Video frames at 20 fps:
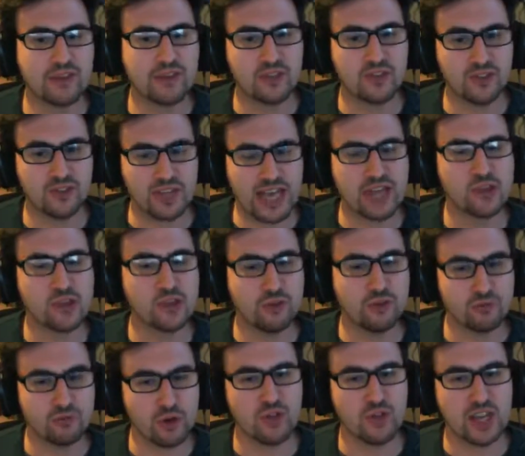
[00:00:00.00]
having a
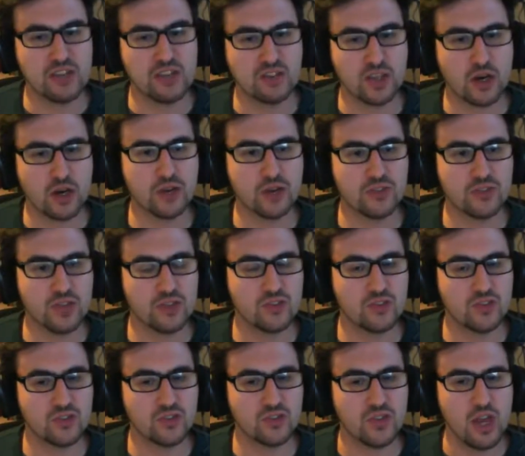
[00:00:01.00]
selection of rotating
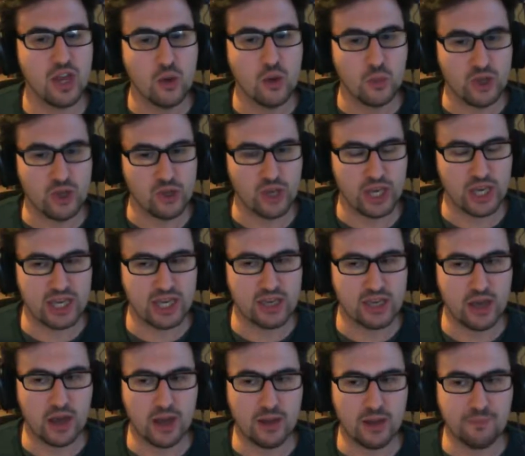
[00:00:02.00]
artists, which
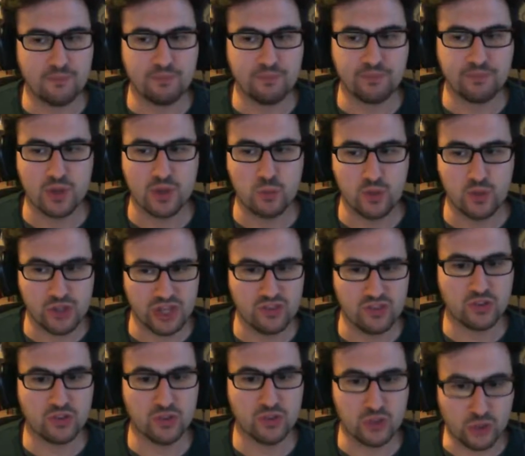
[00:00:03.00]

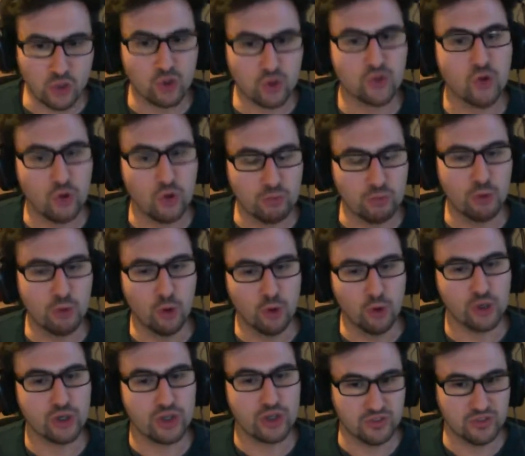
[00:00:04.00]
he's got on
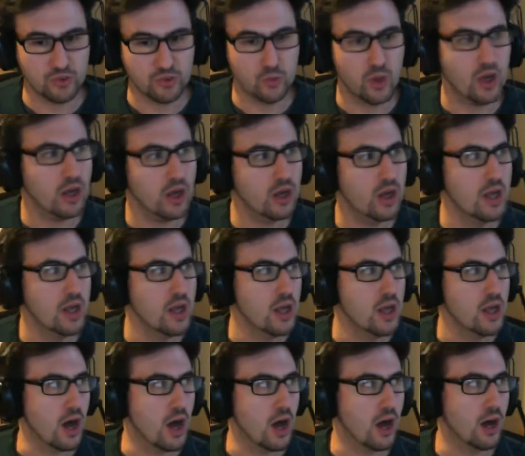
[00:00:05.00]
book, as it were.
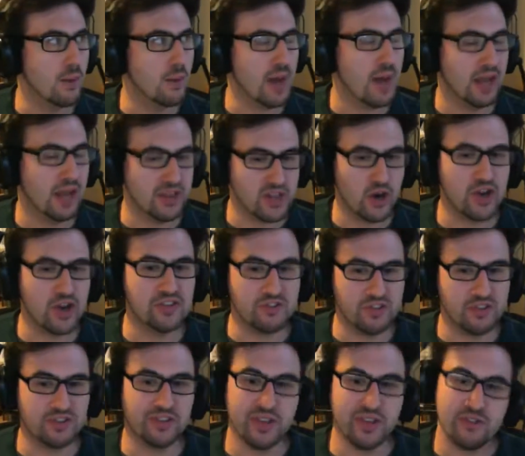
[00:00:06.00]
And the
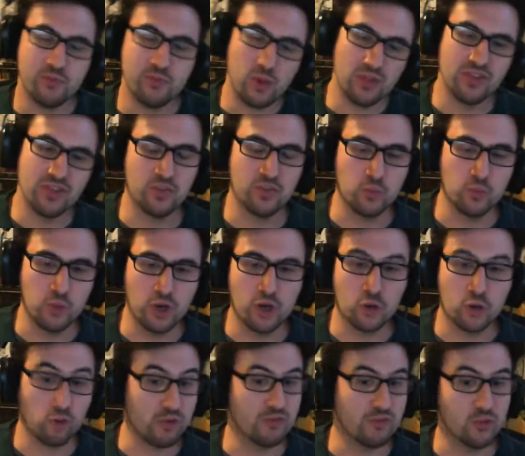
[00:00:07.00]
idea is that if one doesn't
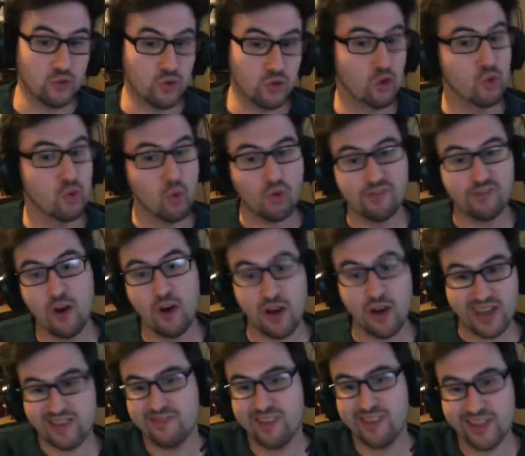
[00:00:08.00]
work, or even 2 or
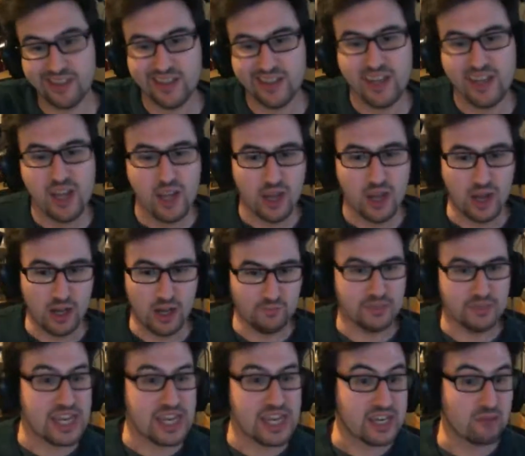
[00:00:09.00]
5,
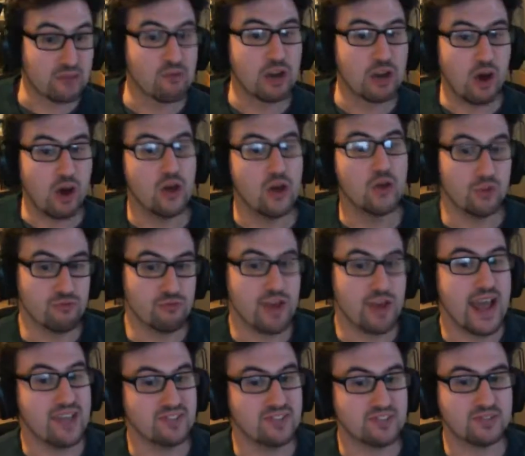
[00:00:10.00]
he can rely on the
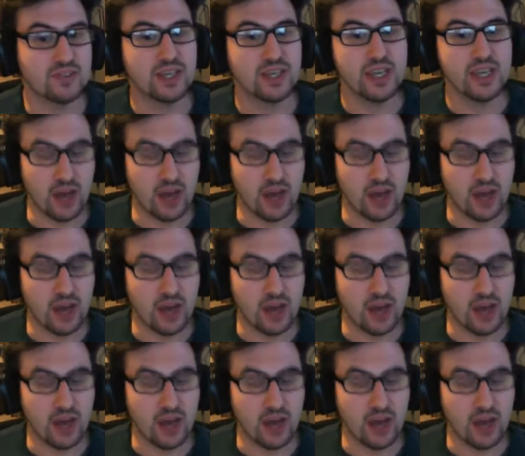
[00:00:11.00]
rest